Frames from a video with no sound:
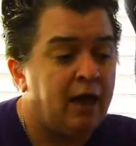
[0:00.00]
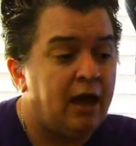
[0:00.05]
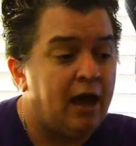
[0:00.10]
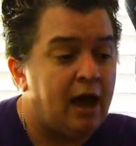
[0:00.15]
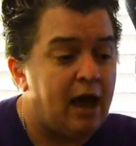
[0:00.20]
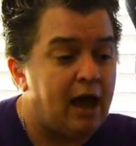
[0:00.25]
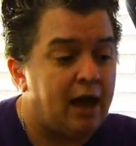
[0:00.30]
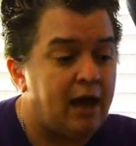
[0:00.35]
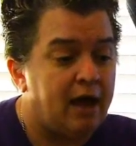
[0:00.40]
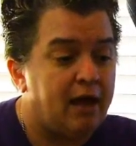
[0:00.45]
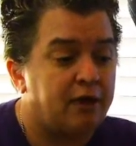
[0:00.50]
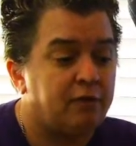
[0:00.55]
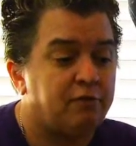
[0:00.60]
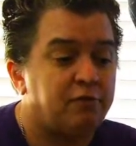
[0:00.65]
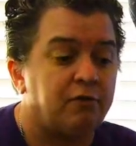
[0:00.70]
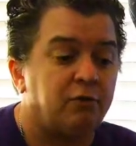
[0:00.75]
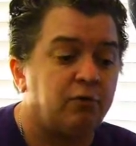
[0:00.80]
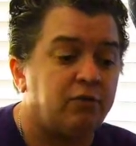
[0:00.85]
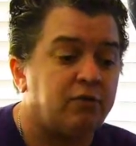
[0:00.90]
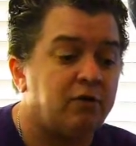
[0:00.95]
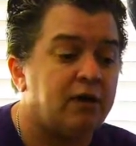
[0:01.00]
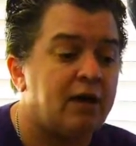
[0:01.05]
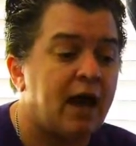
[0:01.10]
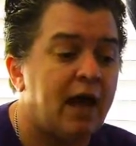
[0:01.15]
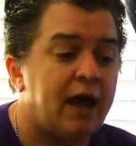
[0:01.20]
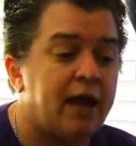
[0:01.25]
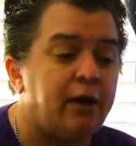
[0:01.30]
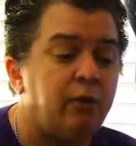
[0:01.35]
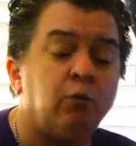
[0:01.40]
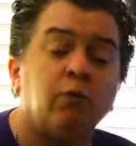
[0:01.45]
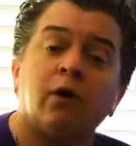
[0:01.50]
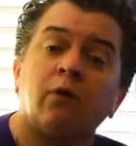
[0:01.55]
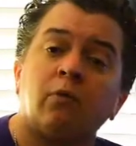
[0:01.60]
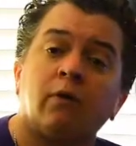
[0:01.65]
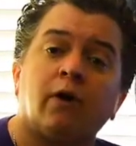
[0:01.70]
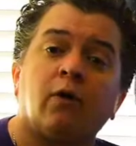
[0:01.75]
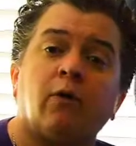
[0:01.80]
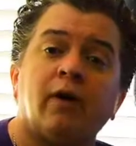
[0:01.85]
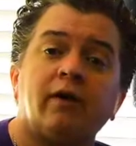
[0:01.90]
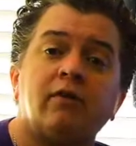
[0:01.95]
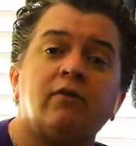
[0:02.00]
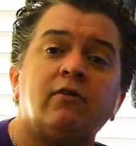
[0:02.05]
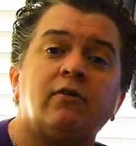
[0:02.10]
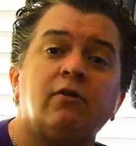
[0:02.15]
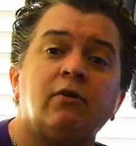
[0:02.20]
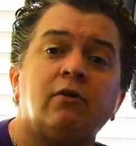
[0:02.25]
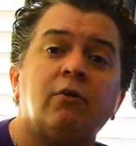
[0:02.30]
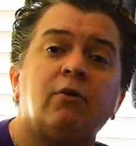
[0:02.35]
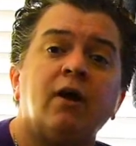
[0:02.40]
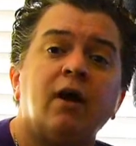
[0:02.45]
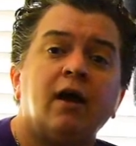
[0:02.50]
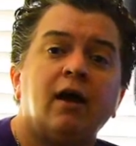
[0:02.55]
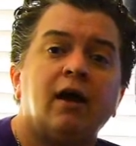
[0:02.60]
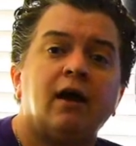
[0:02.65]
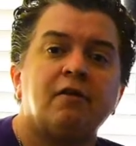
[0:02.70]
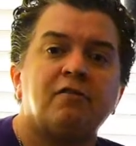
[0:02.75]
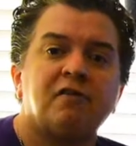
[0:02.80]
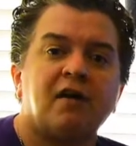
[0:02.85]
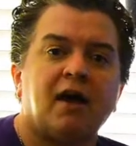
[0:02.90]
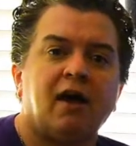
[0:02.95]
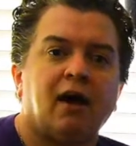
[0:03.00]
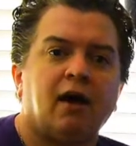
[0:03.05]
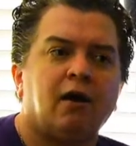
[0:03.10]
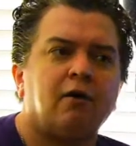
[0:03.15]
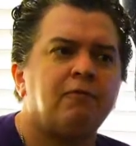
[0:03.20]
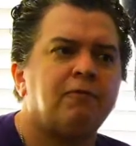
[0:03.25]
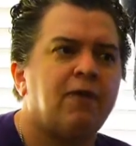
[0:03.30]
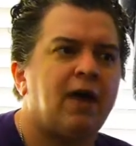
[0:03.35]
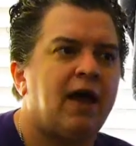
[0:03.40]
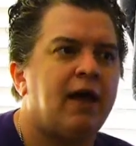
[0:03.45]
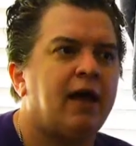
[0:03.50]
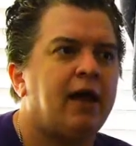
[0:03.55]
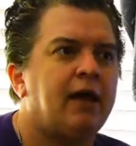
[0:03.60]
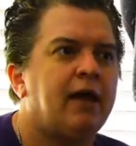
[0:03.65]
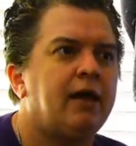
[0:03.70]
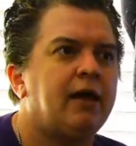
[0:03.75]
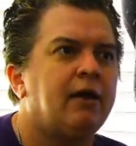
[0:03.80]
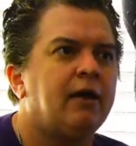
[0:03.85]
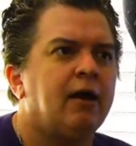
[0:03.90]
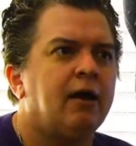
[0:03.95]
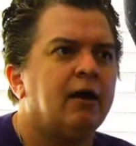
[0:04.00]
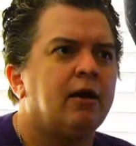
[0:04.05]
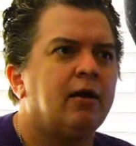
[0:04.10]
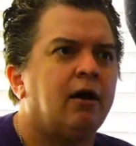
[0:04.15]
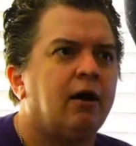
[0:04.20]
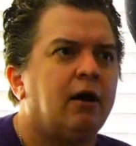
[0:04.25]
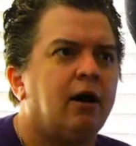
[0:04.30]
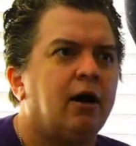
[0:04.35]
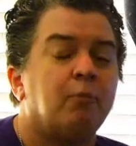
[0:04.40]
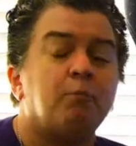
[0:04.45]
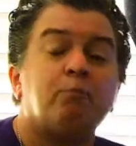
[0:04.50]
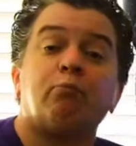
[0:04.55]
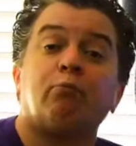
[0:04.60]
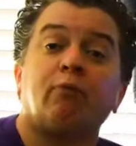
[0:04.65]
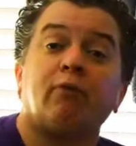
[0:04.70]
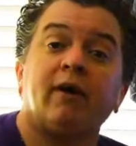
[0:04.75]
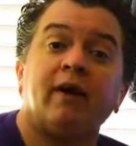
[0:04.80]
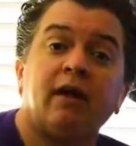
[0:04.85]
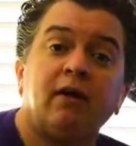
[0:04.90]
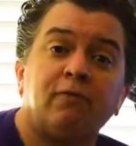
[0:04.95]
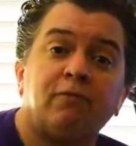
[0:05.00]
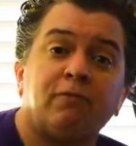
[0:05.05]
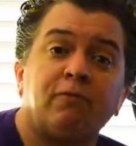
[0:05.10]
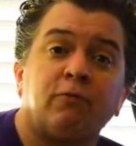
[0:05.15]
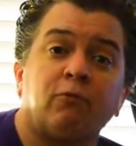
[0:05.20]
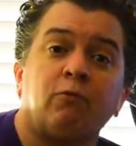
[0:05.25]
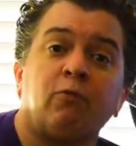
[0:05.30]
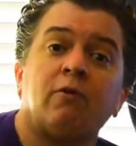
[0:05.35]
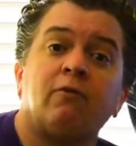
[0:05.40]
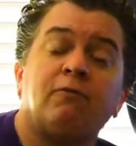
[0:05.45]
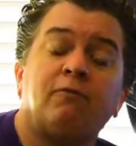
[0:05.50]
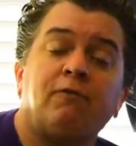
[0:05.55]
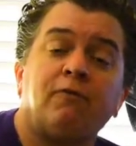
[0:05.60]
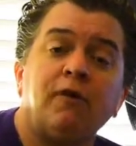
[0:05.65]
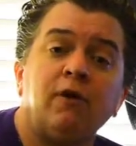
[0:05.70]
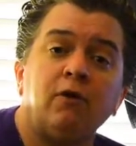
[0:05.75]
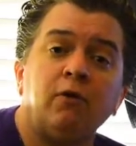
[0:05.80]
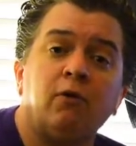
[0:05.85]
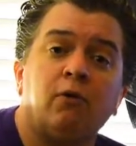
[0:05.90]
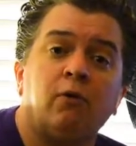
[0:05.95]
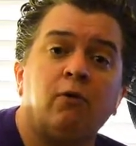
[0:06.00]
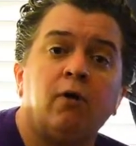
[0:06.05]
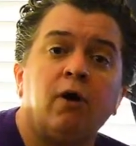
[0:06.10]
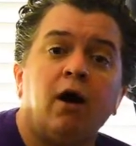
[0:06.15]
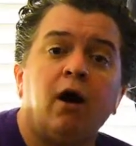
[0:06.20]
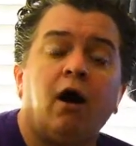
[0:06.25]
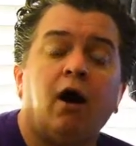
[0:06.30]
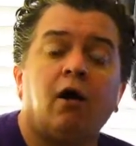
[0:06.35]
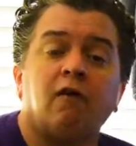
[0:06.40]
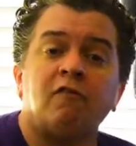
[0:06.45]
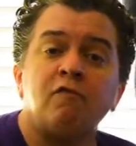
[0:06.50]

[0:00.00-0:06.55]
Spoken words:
And so today what we're going to do is have a brief review of